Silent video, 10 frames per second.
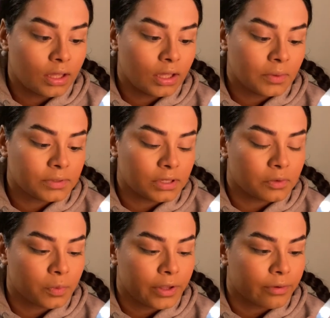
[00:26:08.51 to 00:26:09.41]
It was a little
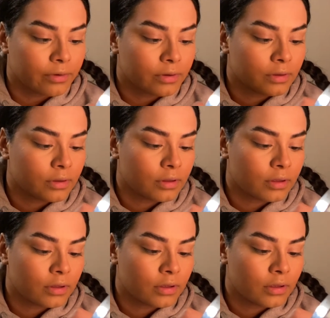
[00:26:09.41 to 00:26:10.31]
weird.
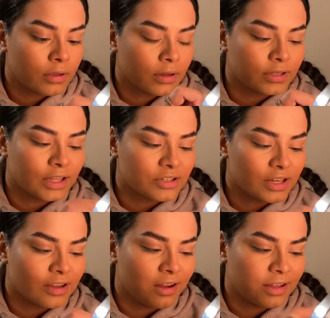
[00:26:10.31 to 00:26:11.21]
Because I usually
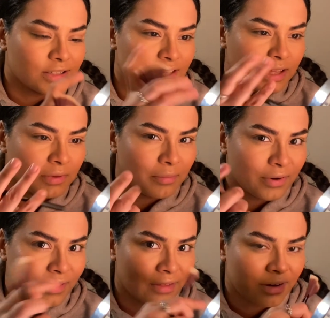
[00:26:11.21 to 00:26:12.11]
call and say my
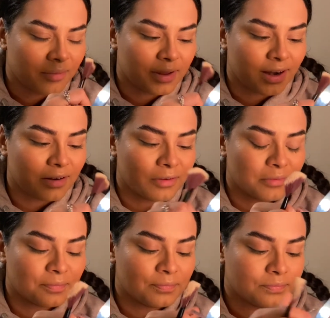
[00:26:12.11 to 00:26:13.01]
brother, but I don't know.